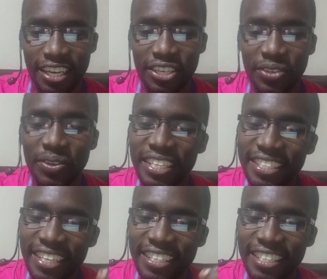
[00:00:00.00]

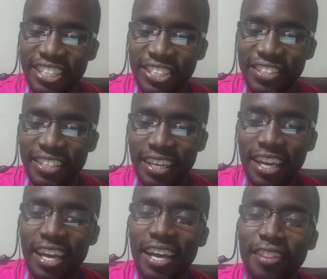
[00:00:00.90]
During digestion,
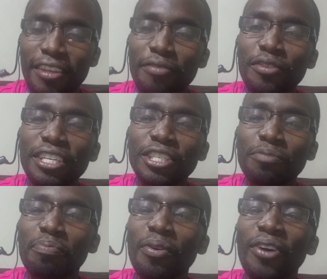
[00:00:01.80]
the food
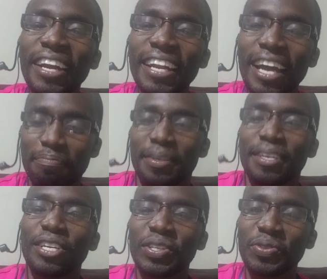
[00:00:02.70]
is broken up
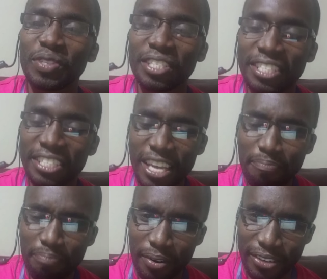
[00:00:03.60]
into
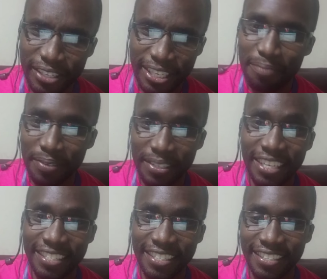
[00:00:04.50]
simple
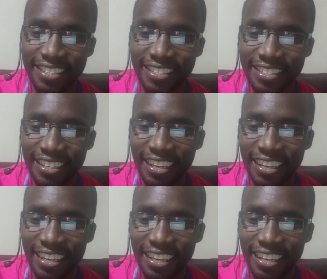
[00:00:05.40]
substances.